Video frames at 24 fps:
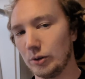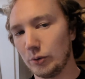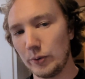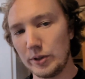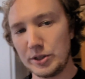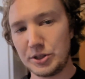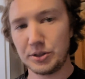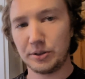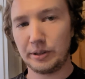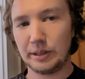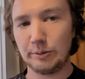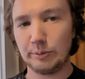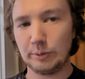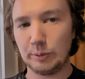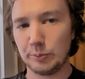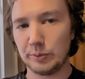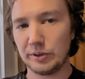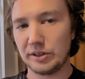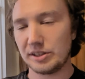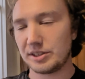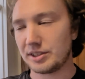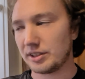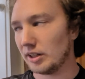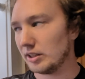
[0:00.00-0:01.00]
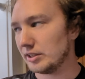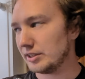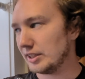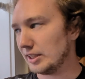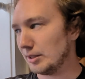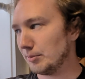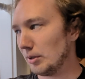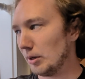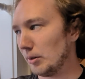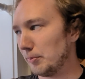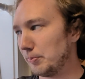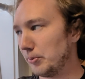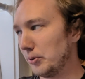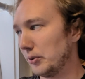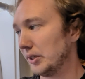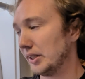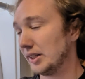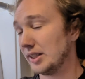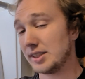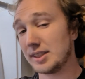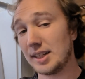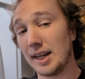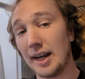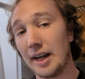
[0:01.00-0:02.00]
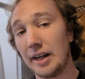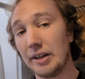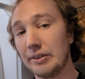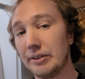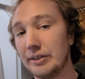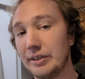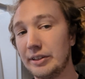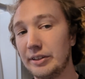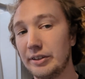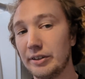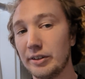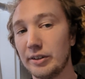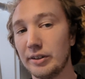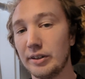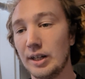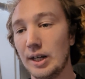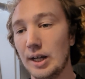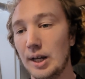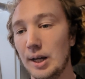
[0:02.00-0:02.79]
Originally, we were discussing about putting tile in here,